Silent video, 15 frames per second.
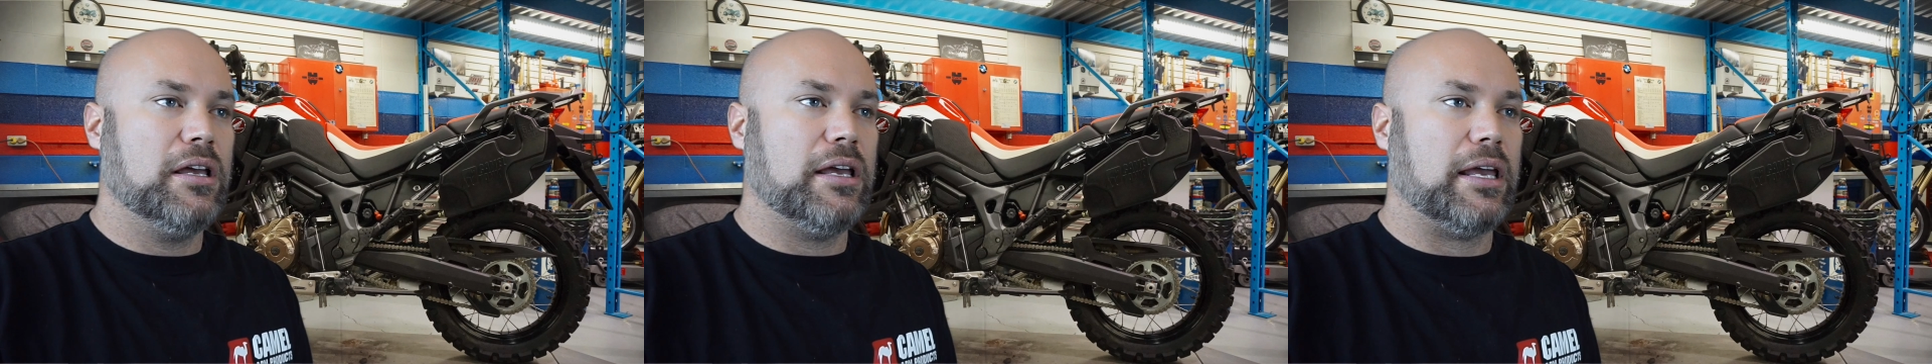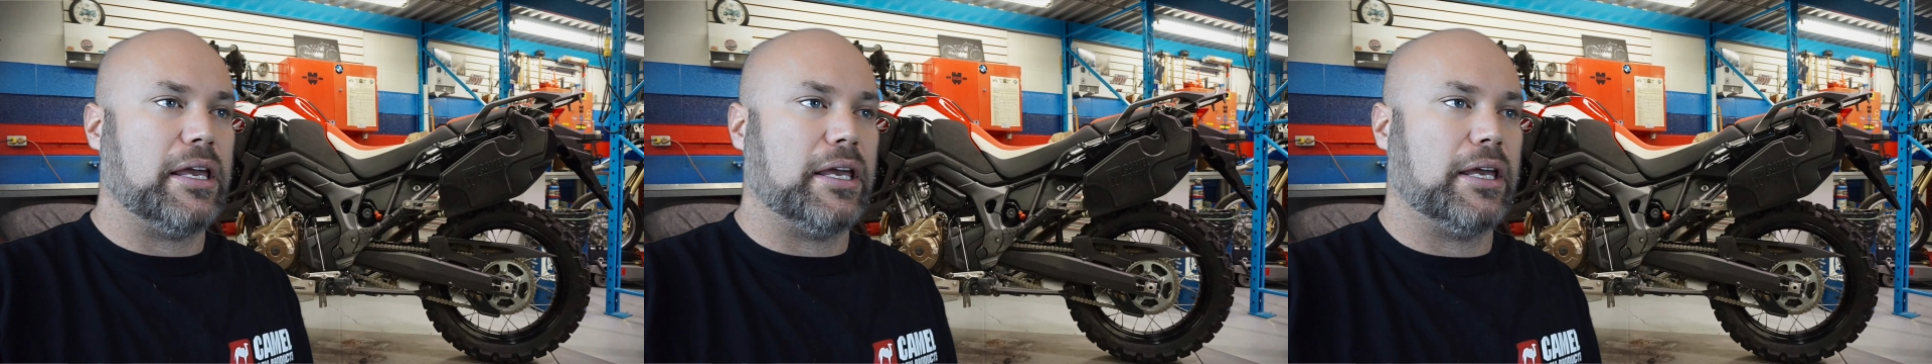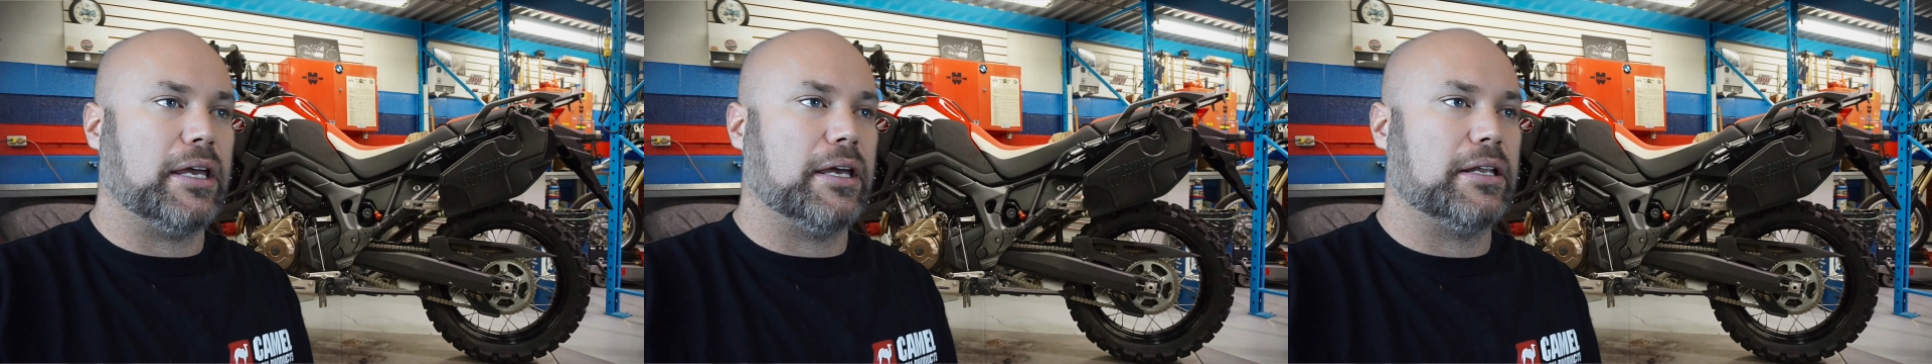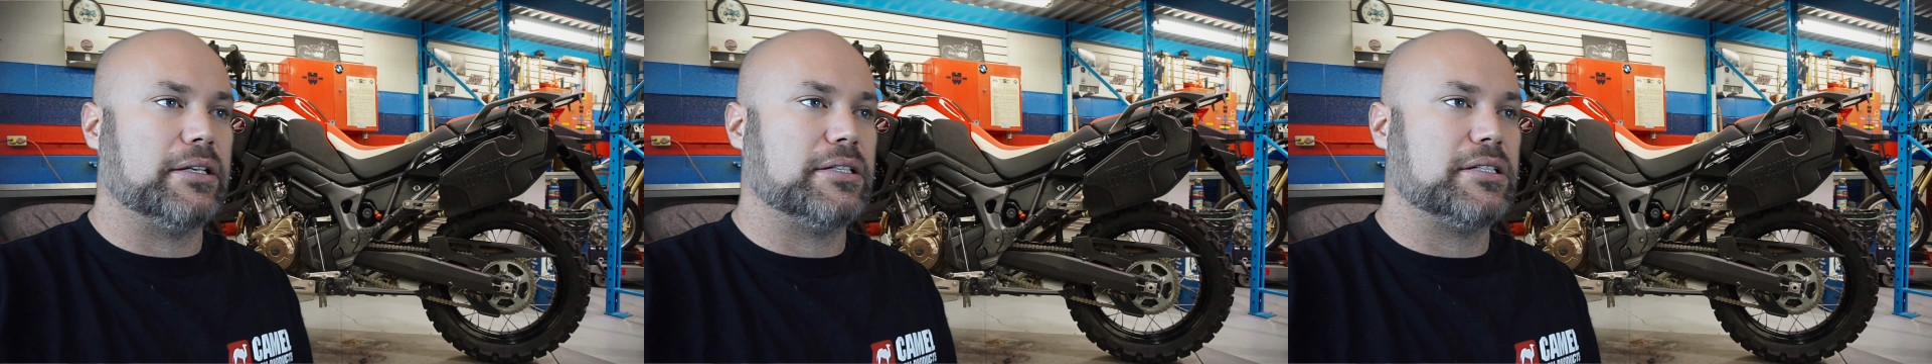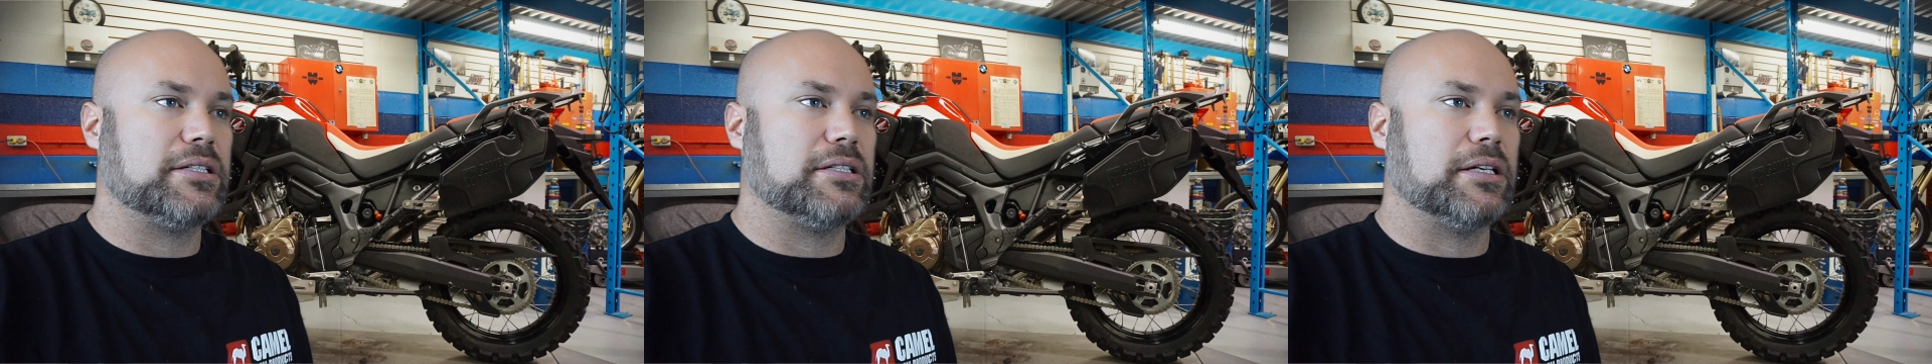
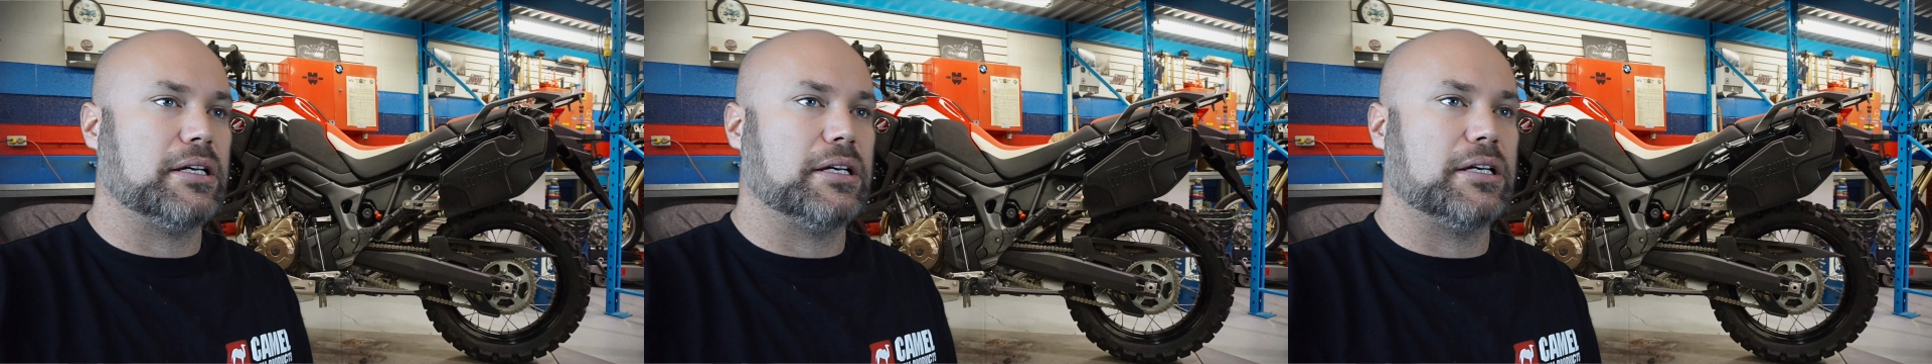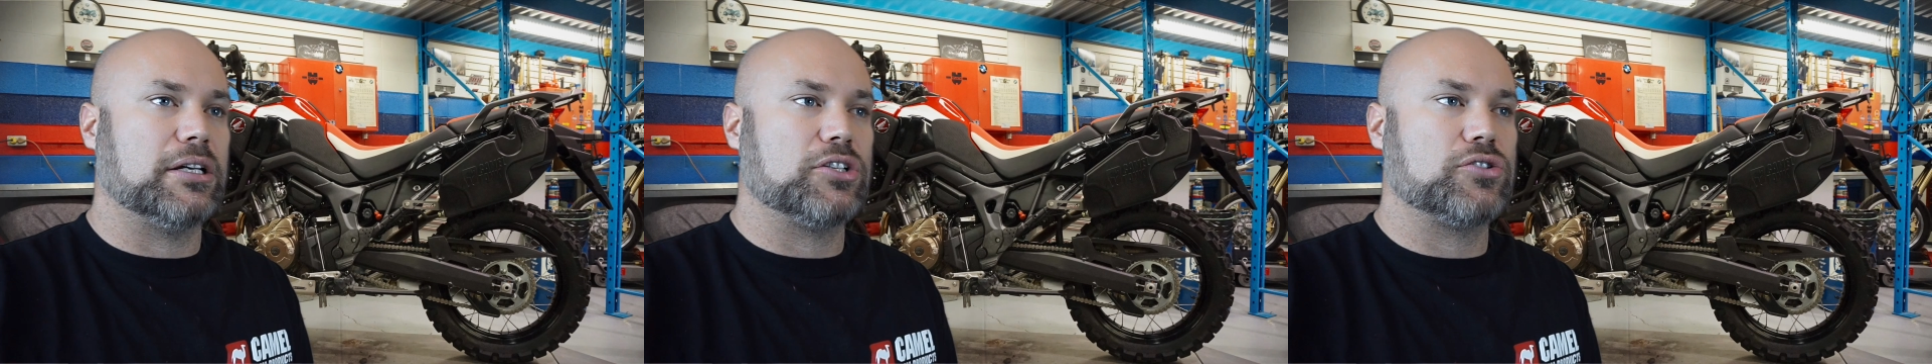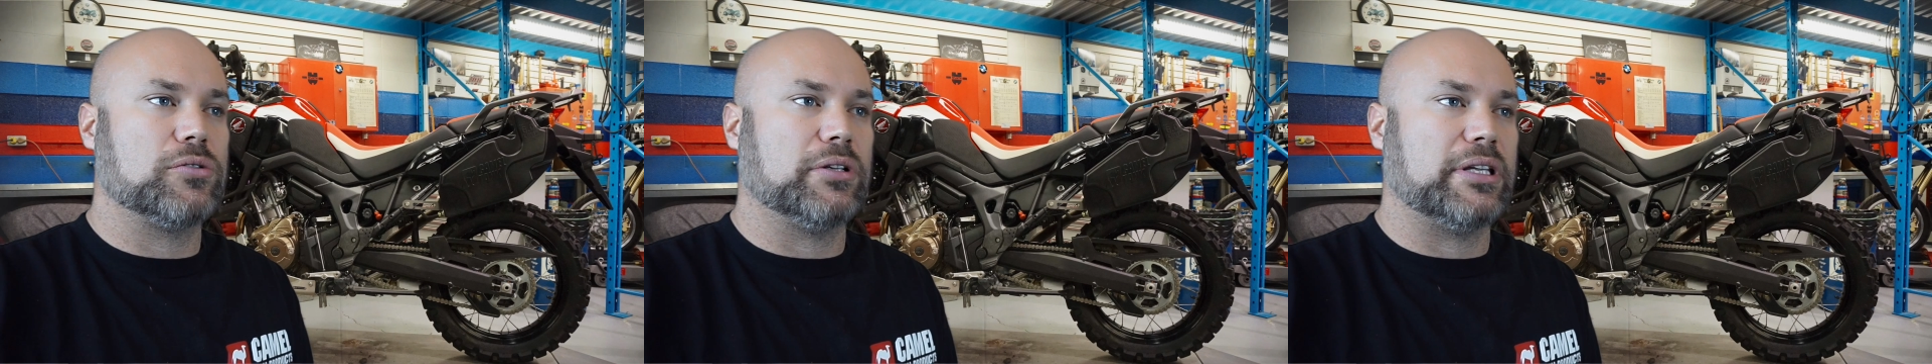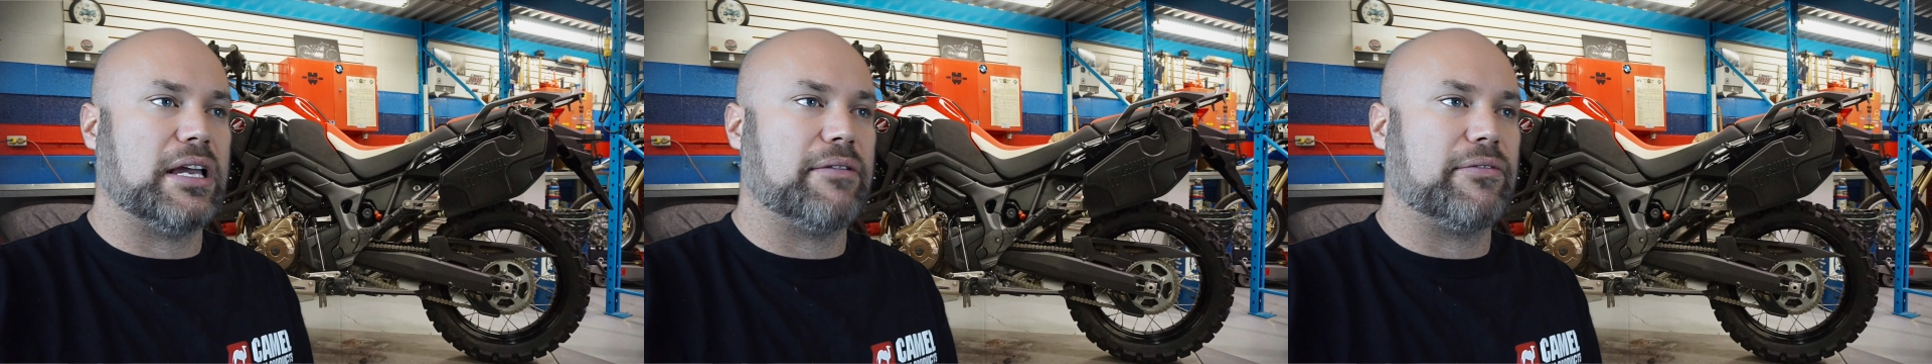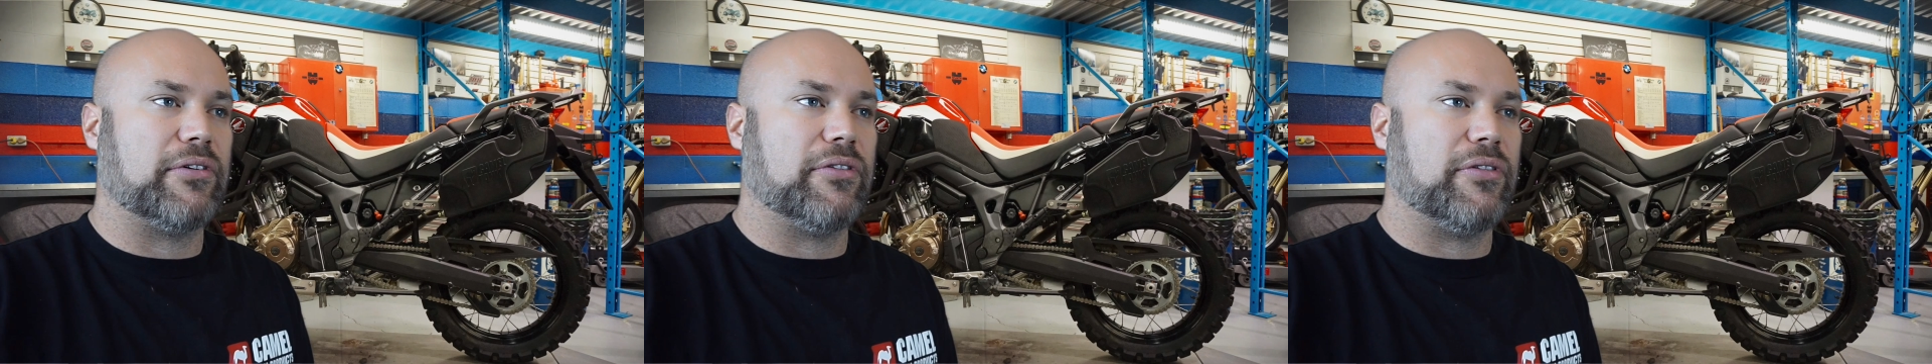and shortly
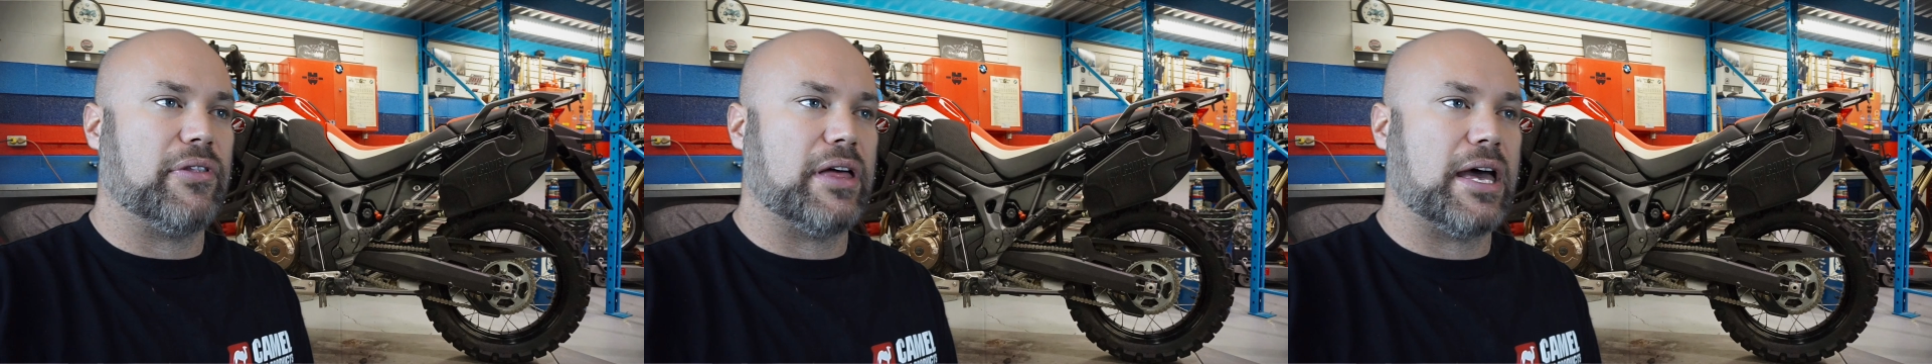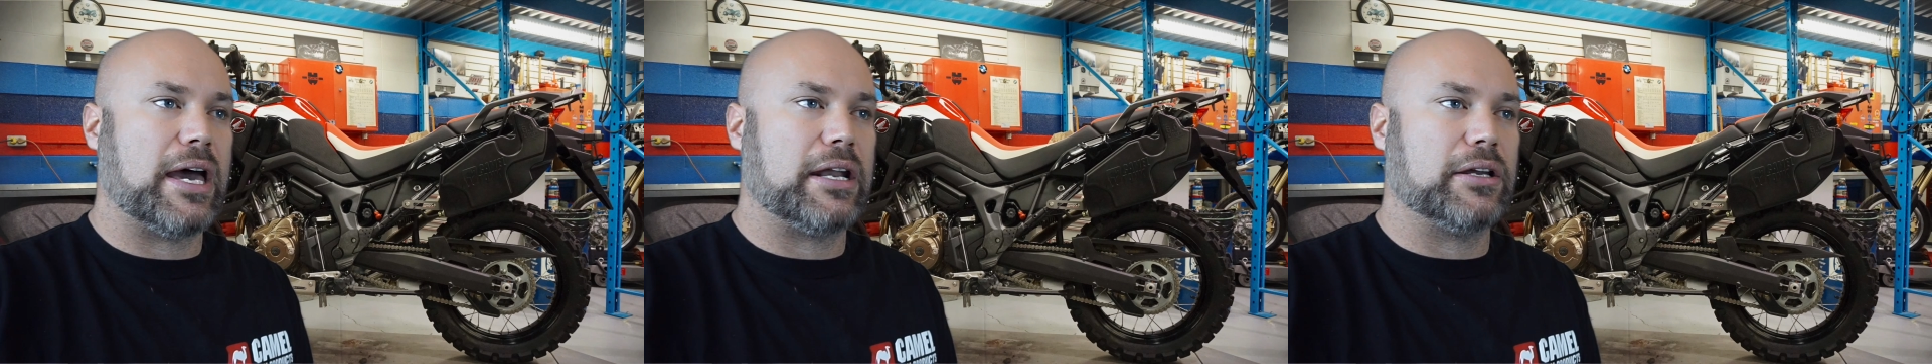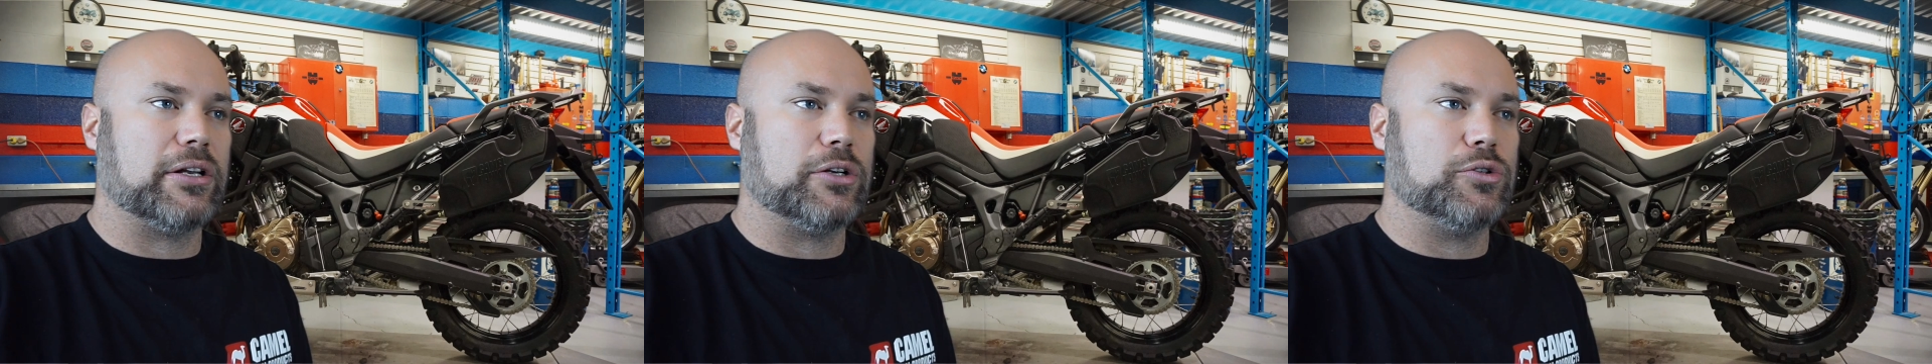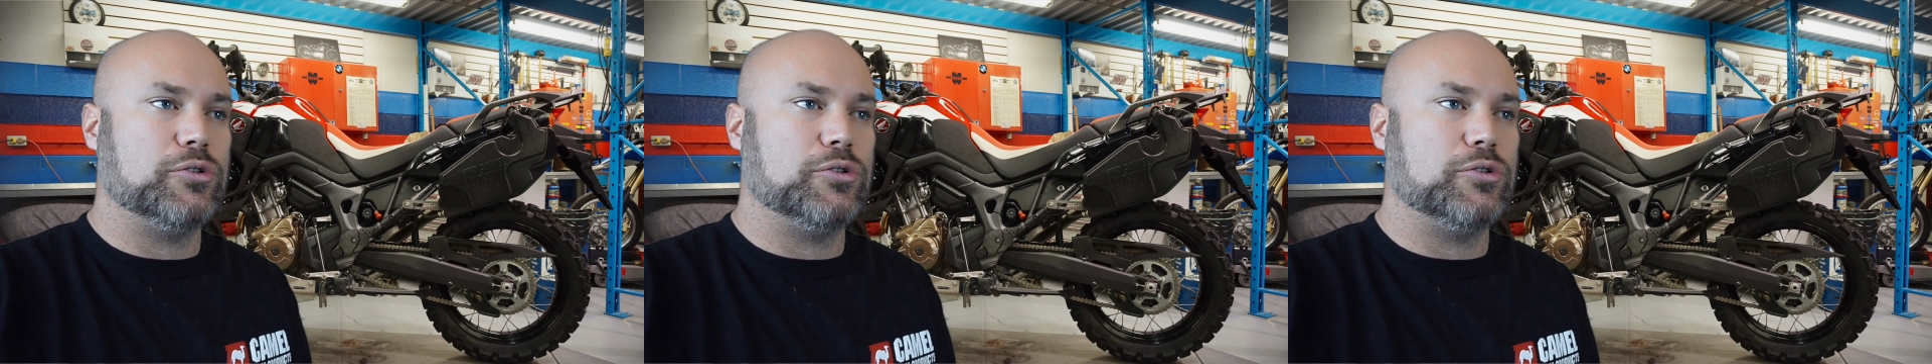after that I got a